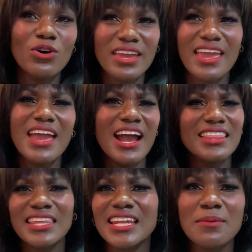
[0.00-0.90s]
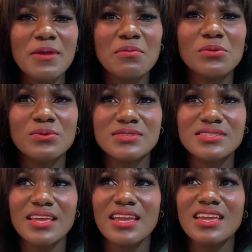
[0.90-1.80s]
Okay. And then other people will
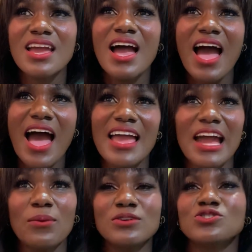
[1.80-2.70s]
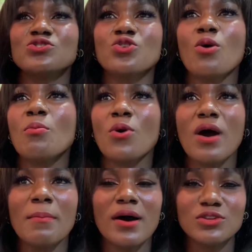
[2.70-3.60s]
say, hi, I want to know more
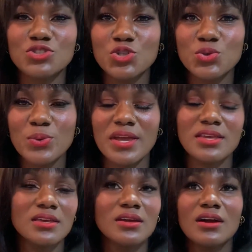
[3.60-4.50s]
about UAE.